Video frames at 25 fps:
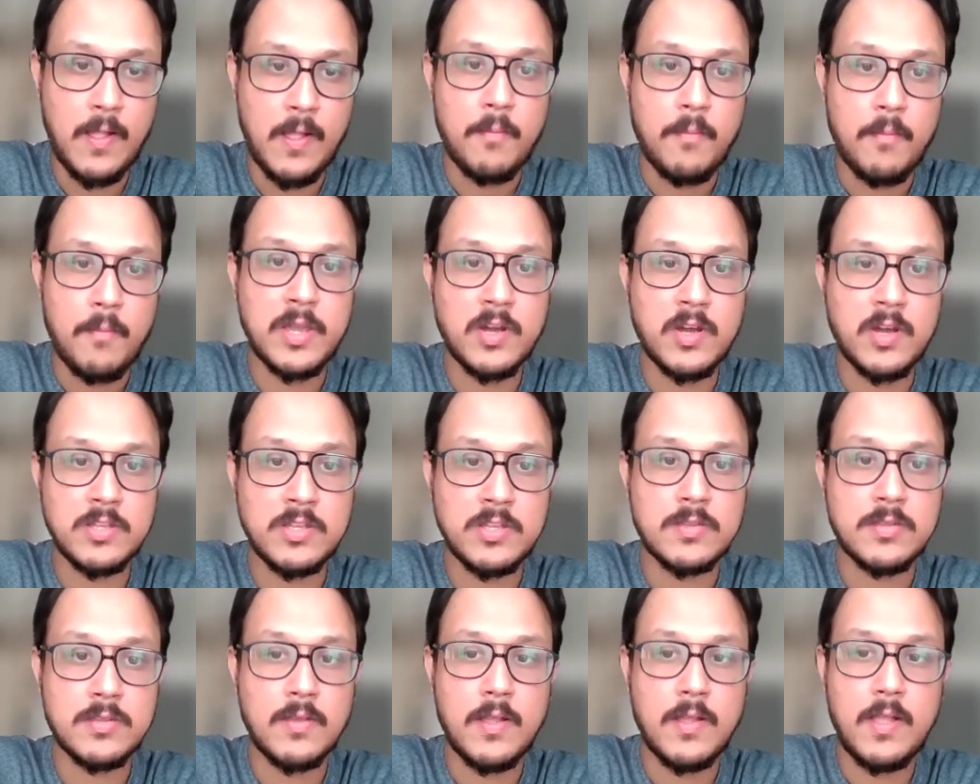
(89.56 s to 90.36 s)

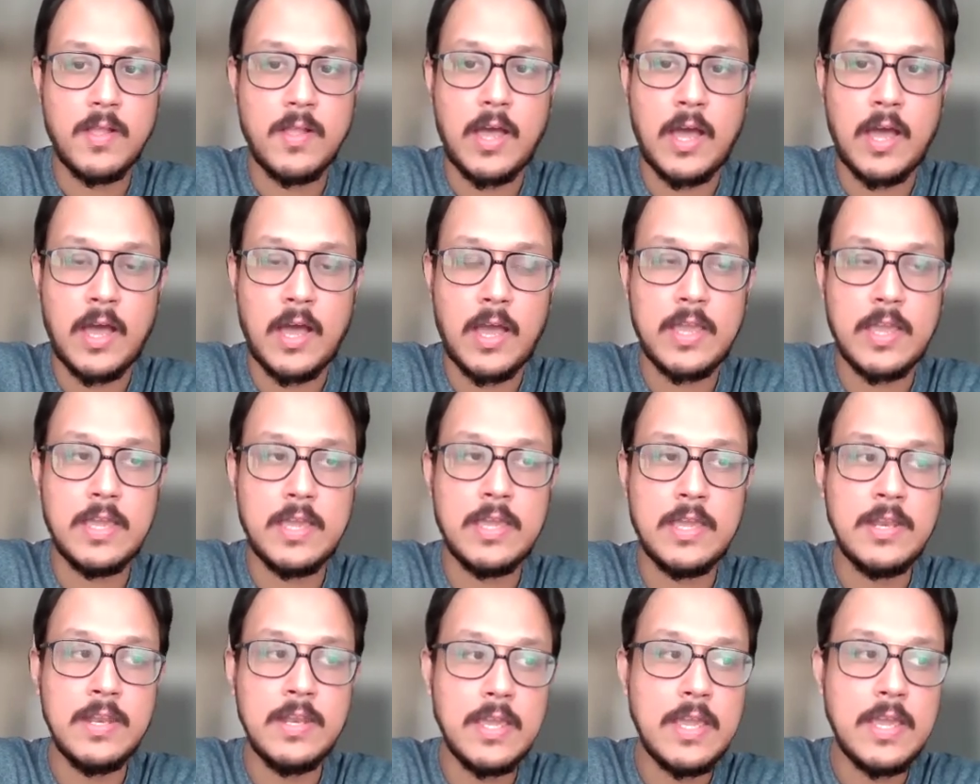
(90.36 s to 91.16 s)
Because
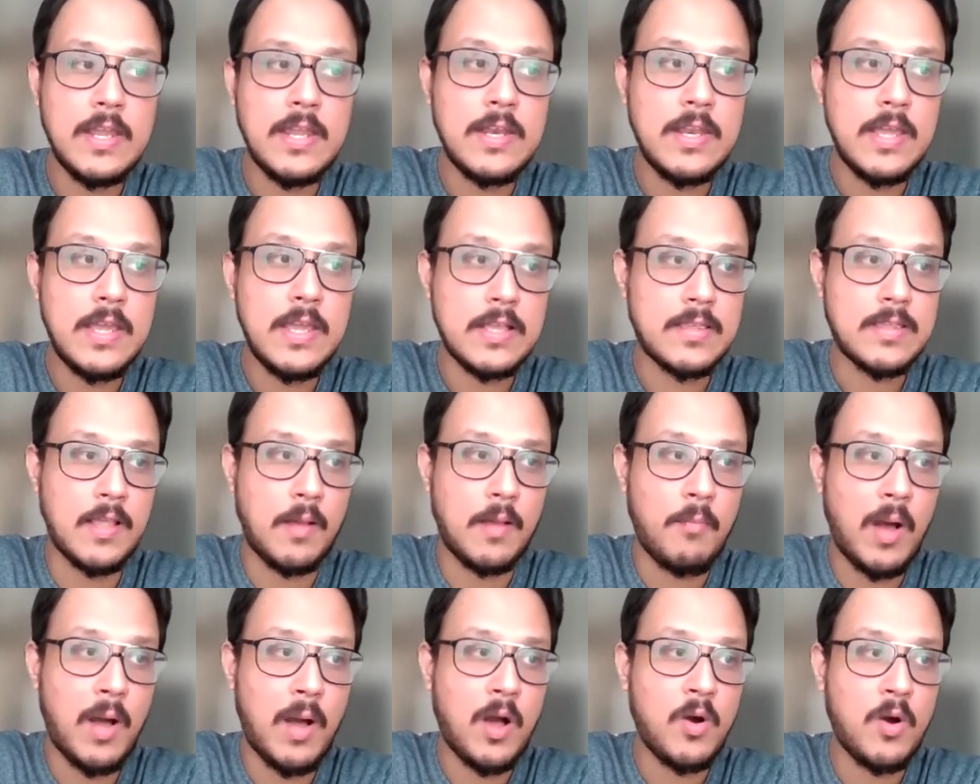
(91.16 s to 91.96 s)
in India,
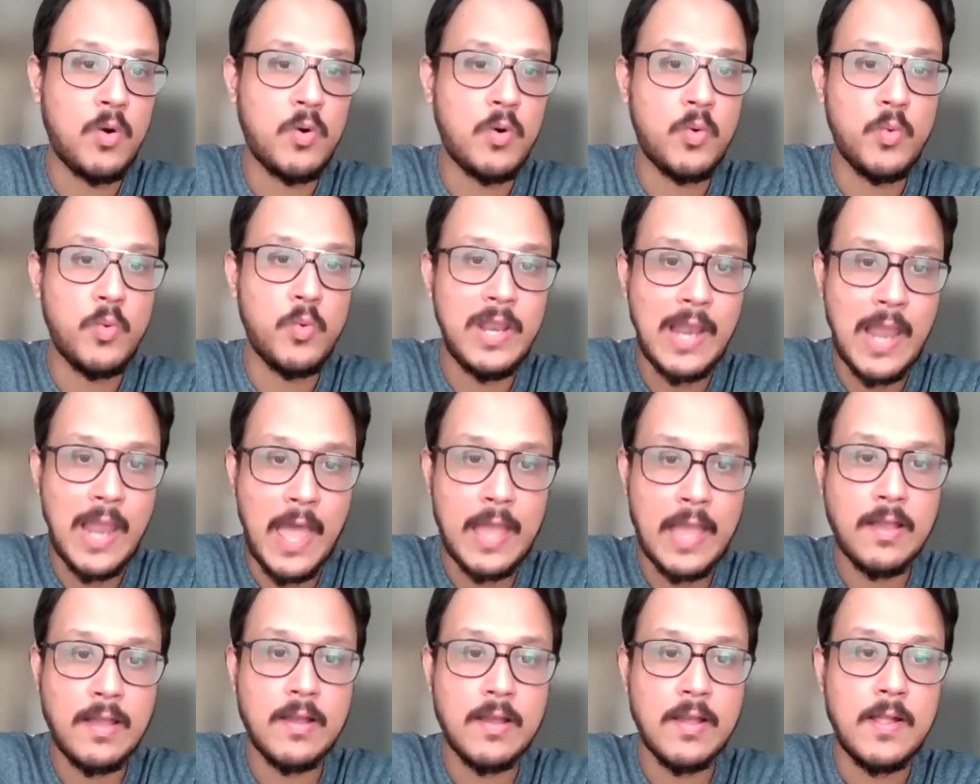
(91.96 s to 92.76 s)
somehow we
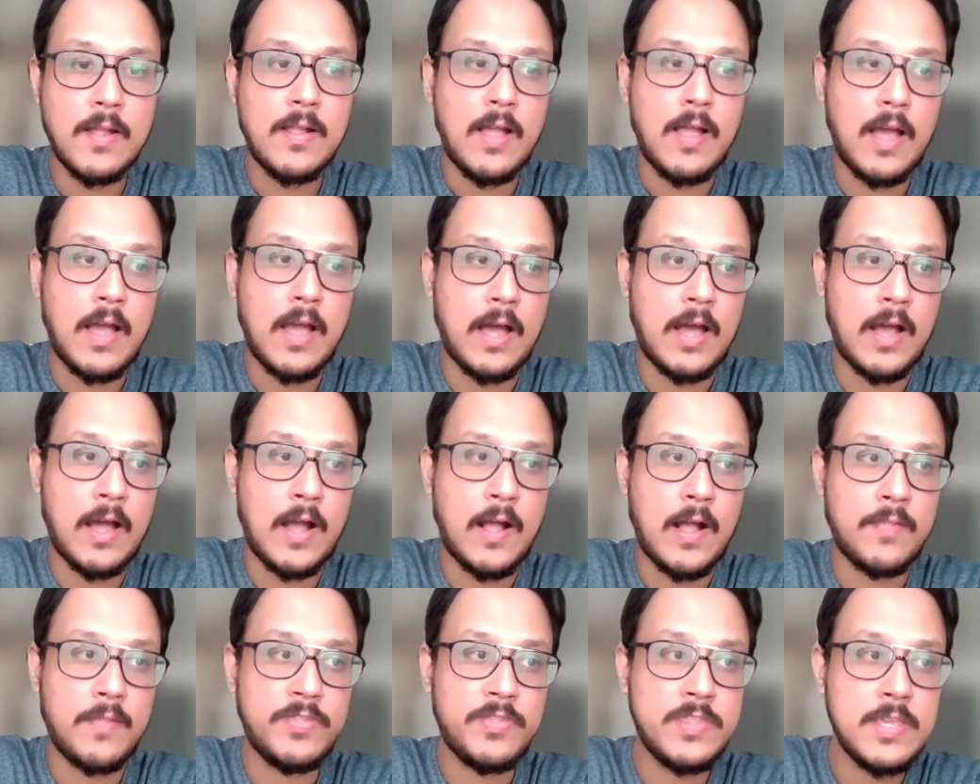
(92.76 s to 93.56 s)
lack
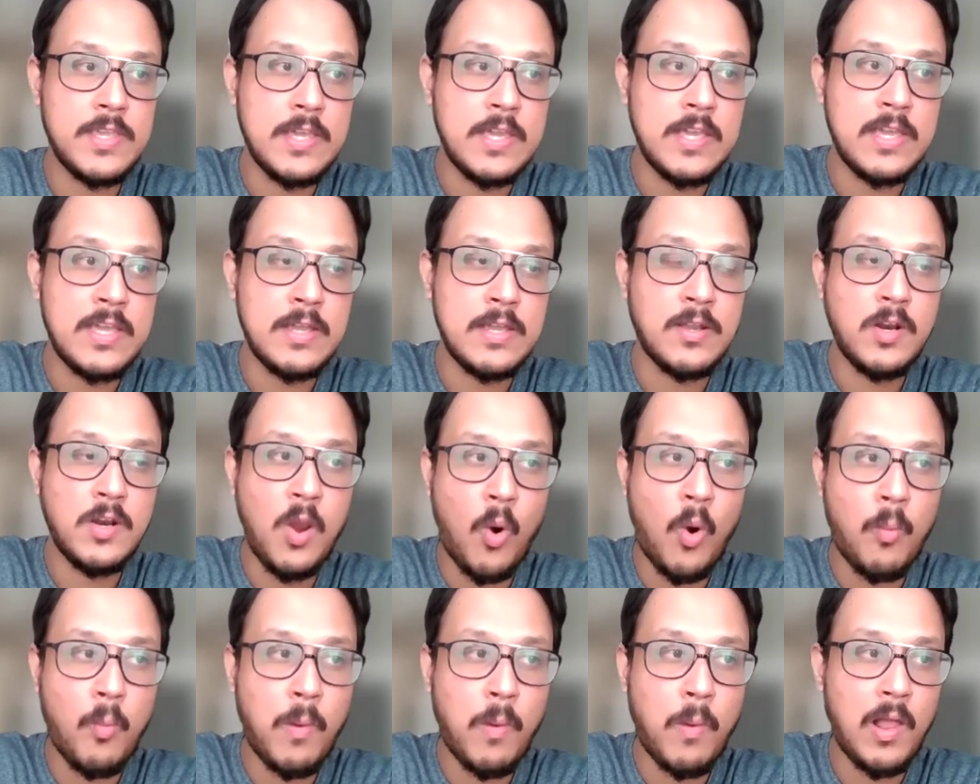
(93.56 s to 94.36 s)
the
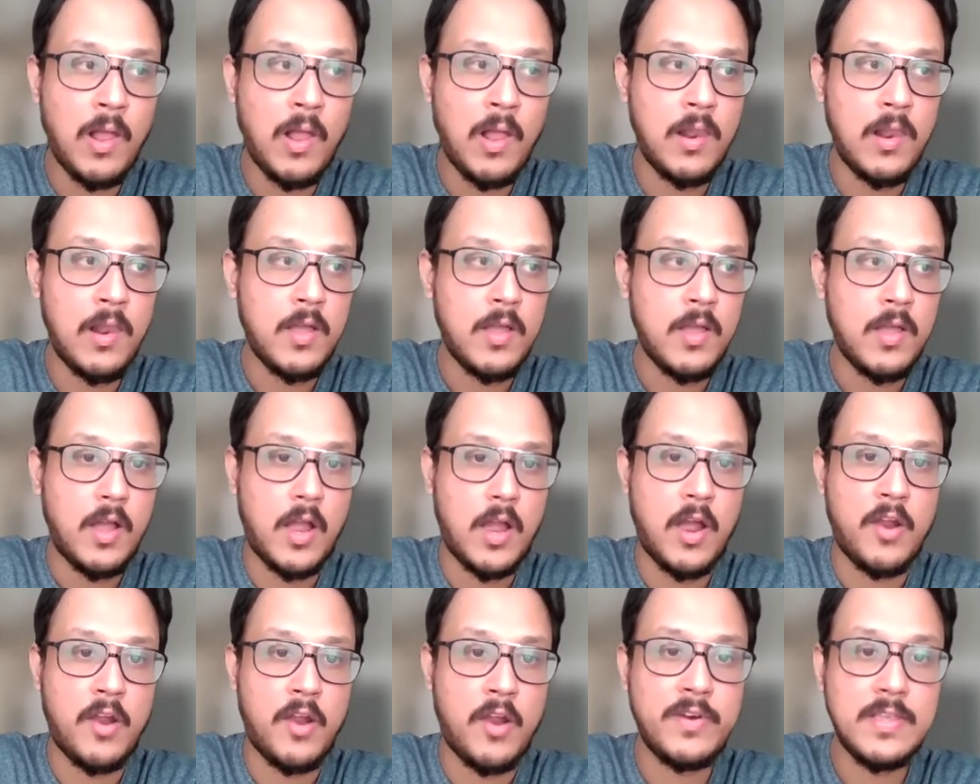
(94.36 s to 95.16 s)
global
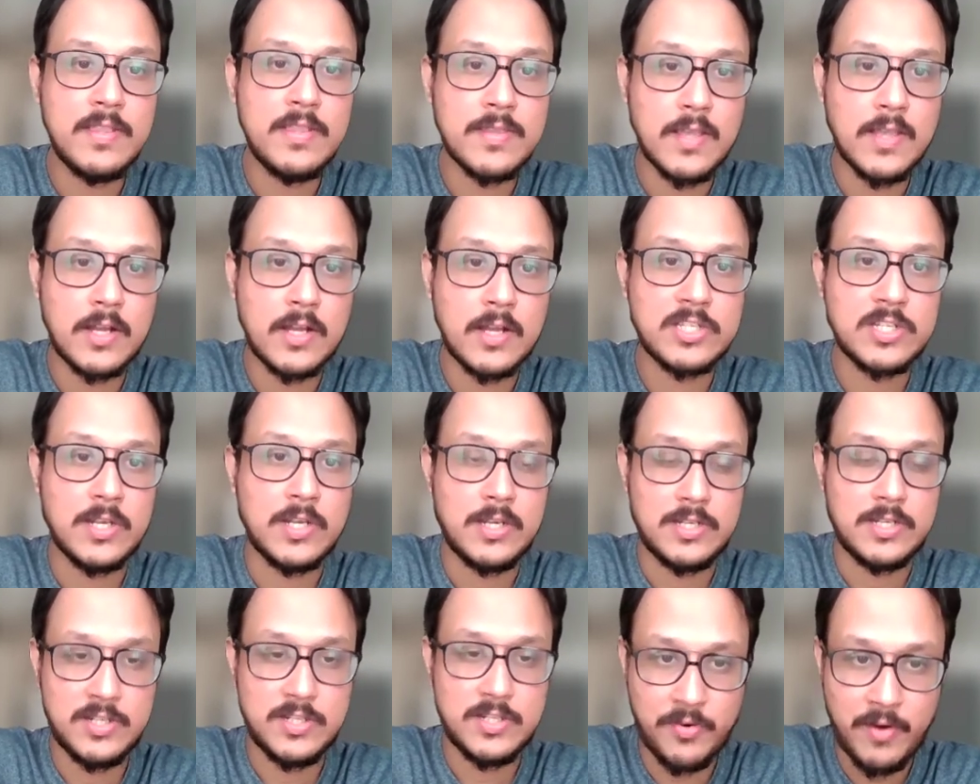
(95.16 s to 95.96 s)
research
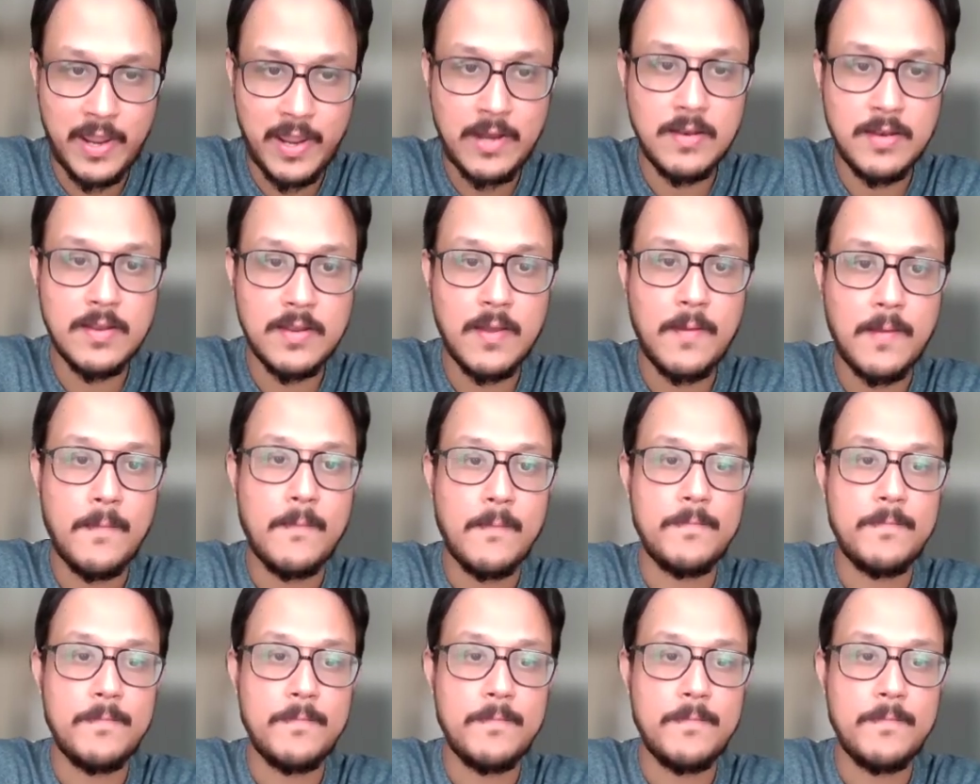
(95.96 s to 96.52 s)
trend.